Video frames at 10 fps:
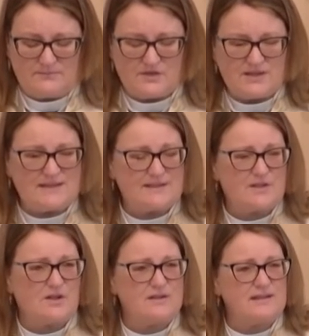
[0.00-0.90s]
Jesus
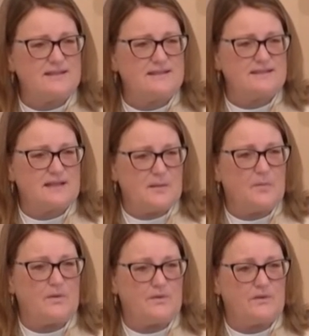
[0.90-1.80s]
turned to his
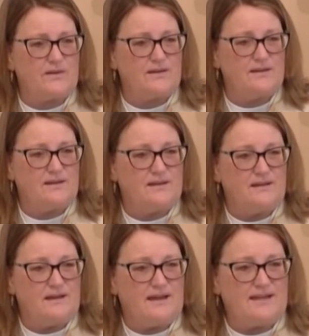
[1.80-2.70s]
disciples
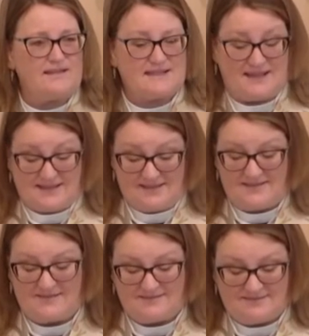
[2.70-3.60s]
and he said,
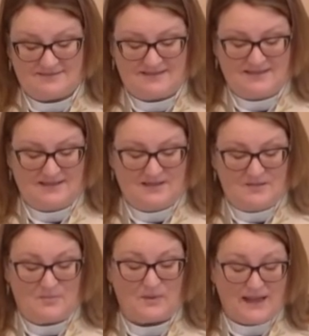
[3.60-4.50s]

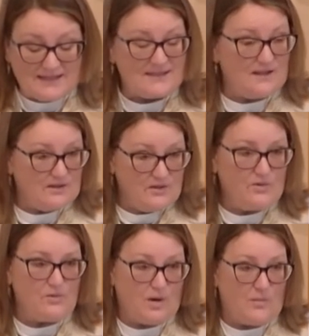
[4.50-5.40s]
Blessed are you
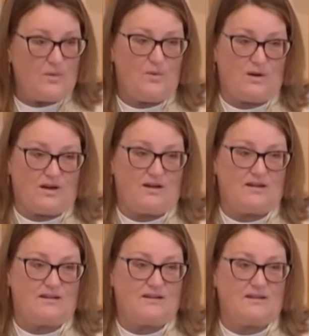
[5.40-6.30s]
who are poor,
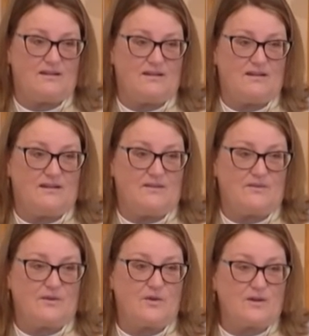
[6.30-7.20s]

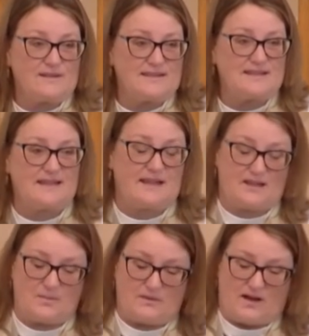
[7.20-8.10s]
for yours is the
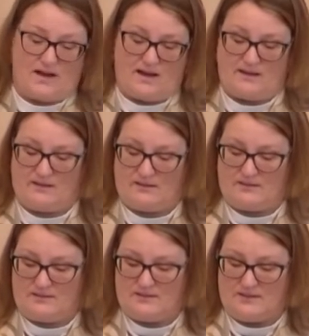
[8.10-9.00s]
kingdom of God.
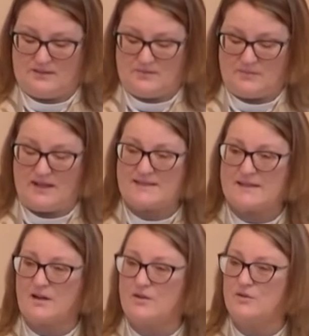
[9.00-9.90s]

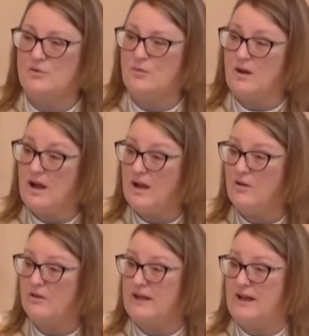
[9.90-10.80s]
Blessed are you who are
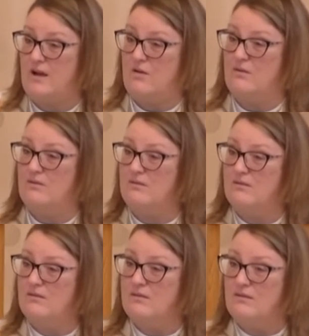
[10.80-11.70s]
hungry now,
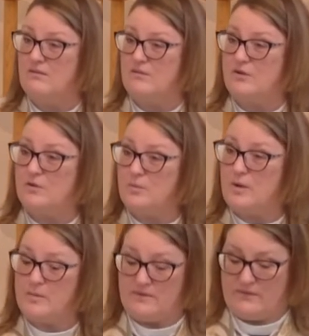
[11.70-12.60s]
for you will
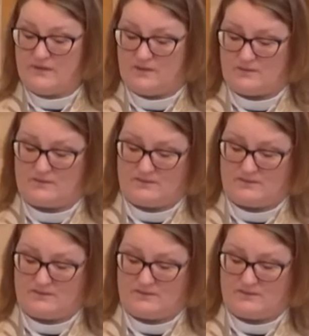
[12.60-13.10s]
be filled.